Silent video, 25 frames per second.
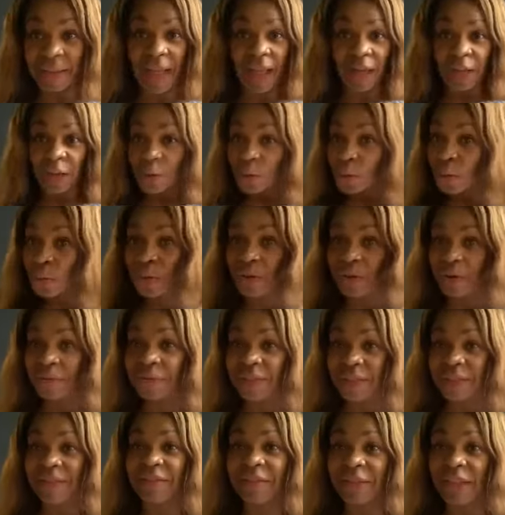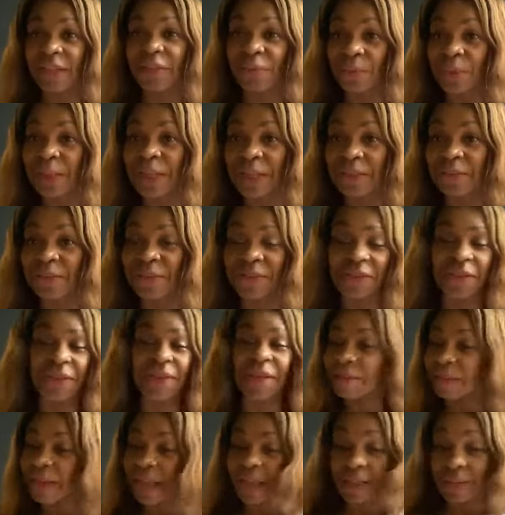And all of these things we need to
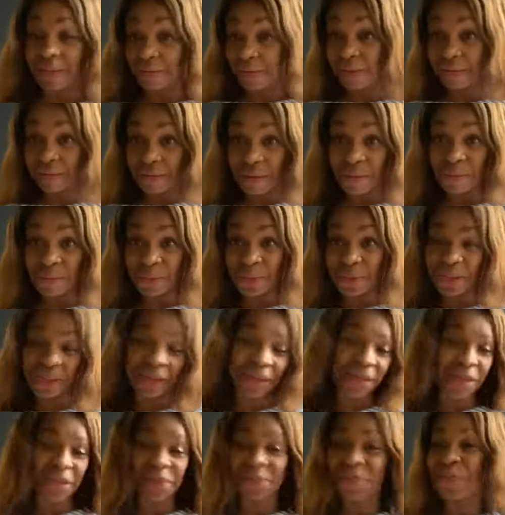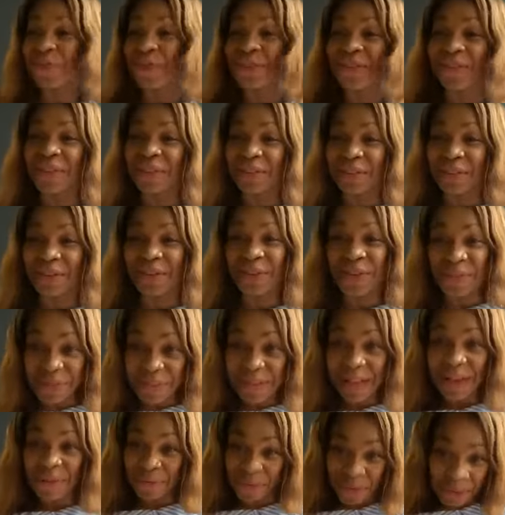do is there somebody that you've wanted to
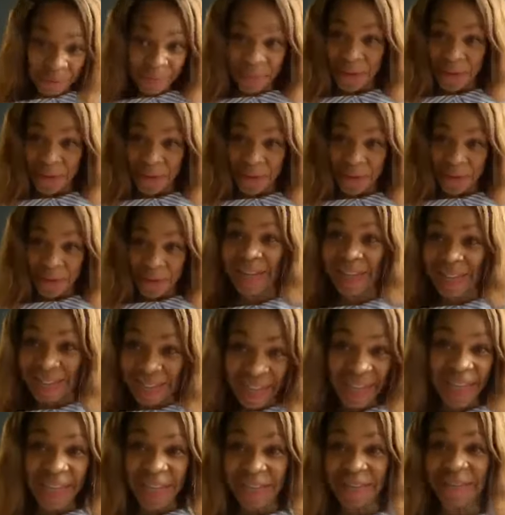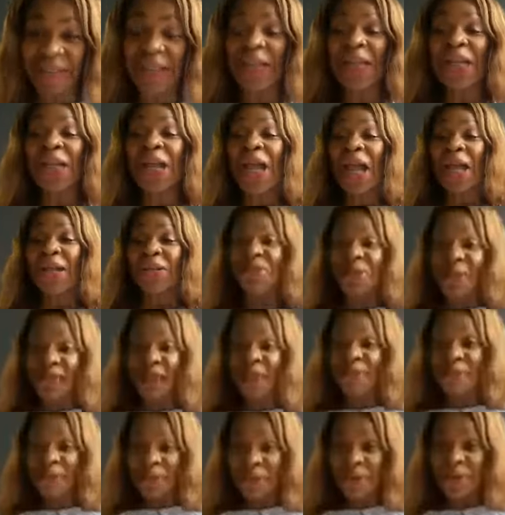contact for the past 10 years and you
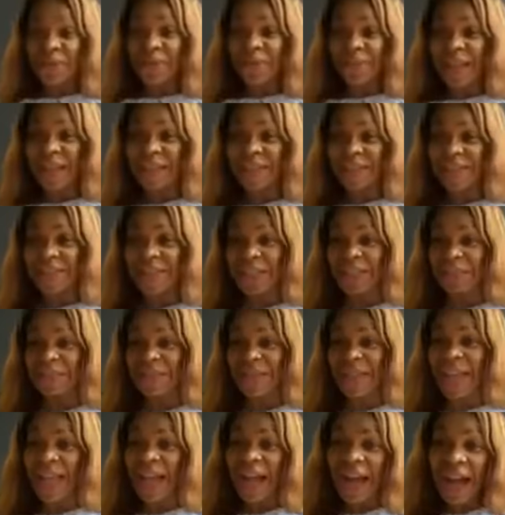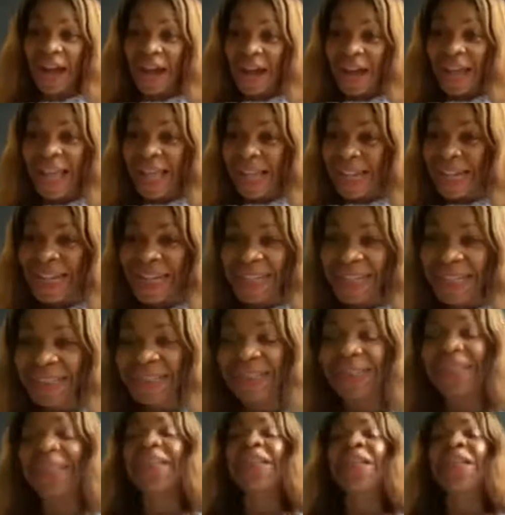haven't contacted them yet? Hi, Alex.